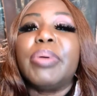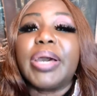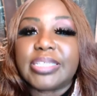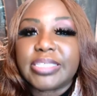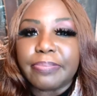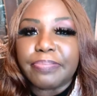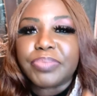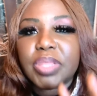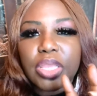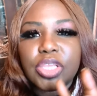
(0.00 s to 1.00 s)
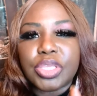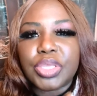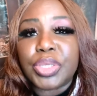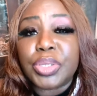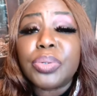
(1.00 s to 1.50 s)
But
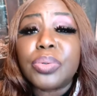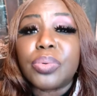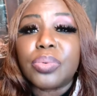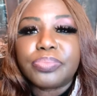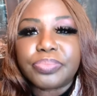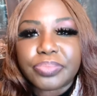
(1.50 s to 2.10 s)
you